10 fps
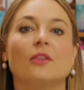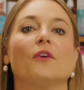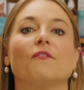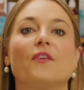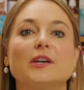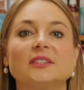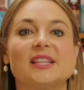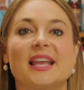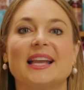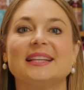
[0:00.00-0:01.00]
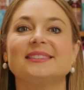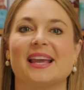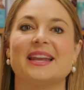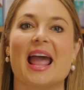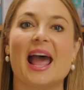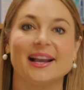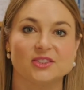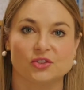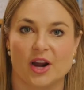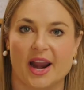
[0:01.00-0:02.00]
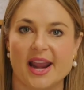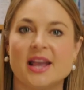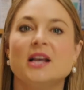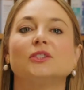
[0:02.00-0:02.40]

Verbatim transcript: The first thing is an x-ray.